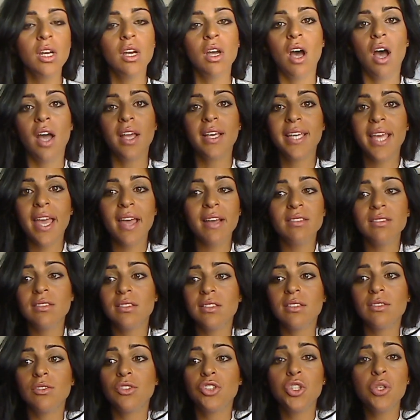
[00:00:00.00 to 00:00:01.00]
I can't
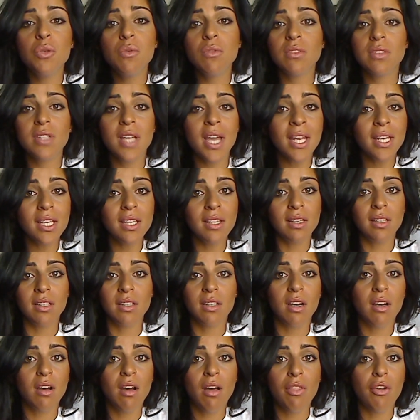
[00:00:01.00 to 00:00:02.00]
choose any
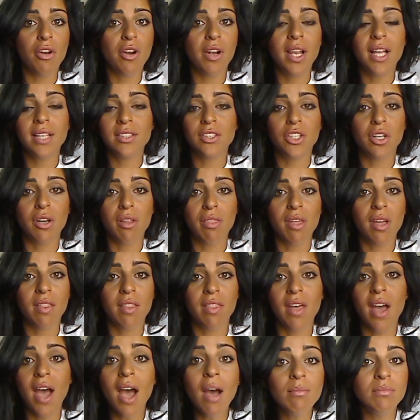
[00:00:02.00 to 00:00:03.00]
other letter than
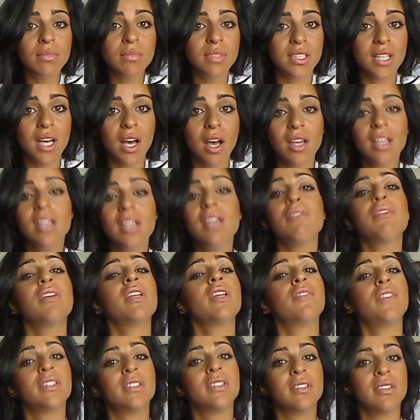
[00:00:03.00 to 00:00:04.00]
the Hamza, even
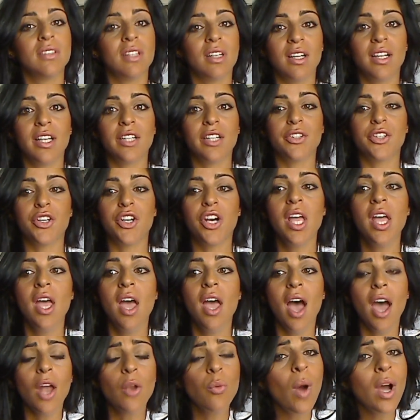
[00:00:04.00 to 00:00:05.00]
if it's not a letter.
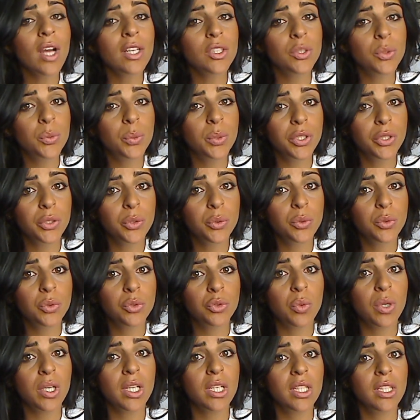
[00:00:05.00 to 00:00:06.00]
And why do we
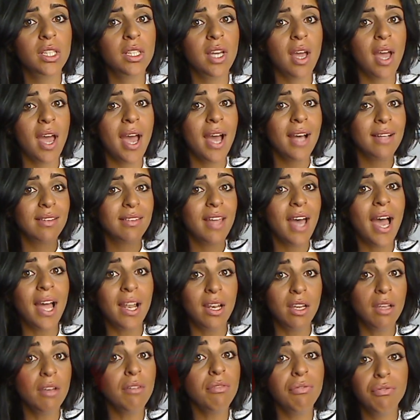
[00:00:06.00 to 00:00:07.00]
usually add the
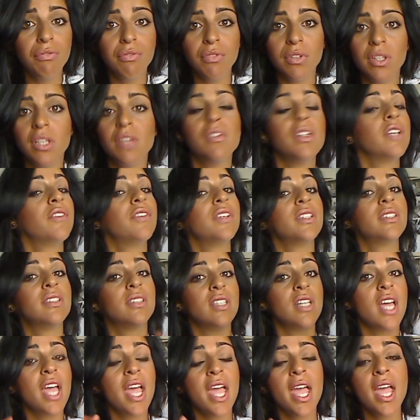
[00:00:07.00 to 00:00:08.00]
alif, even if it's
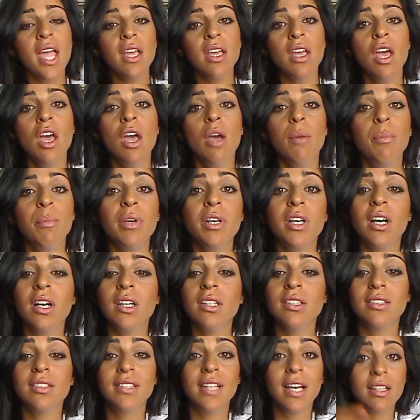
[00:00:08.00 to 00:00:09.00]
an A?
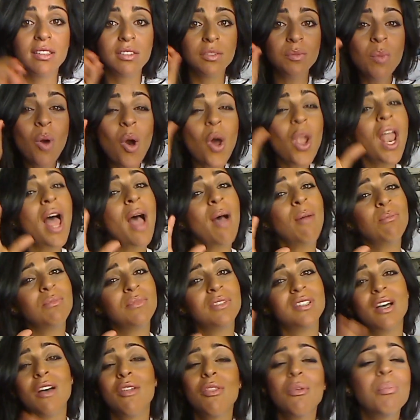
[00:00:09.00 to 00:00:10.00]
Because the small
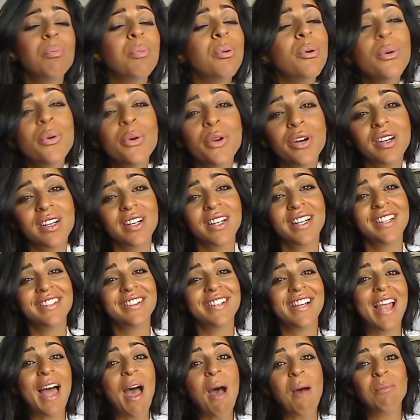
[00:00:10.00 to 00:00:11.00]
Hamza, the poor
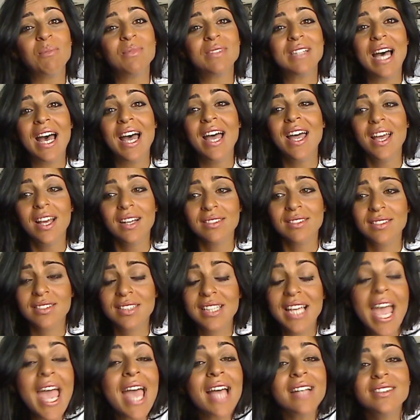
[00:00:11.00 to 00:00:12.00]
little Hamza,
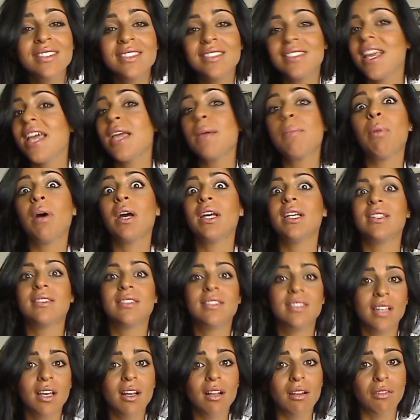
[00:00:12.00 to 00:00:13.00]
can't stay by
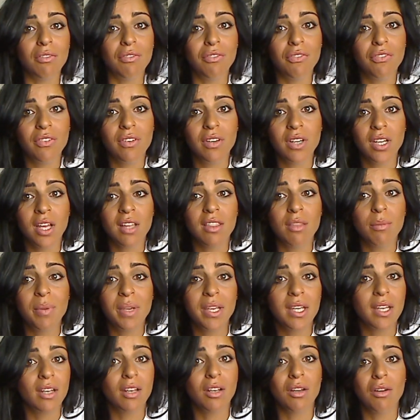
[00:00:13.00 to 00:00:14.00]
itself at the
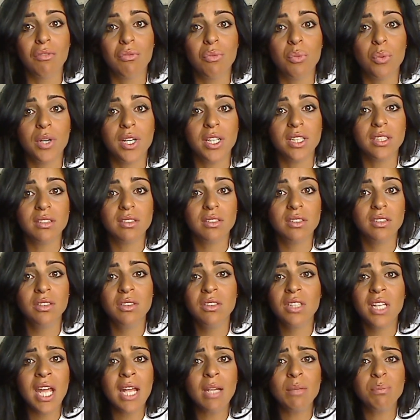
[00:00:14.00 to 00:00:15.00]
beginning of words. You
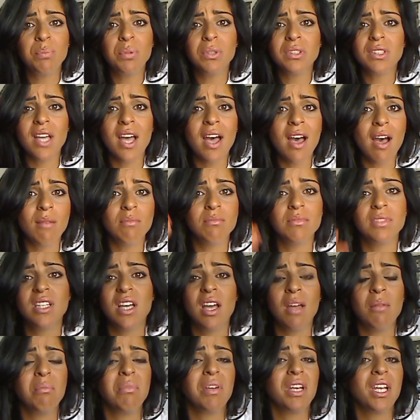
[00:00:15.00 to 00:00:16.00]
can't put a Hamza
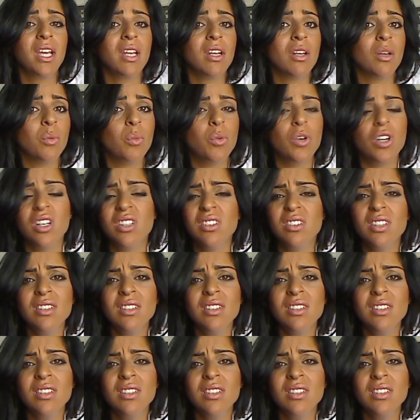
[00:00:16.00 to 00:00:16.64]
at the beginning of word.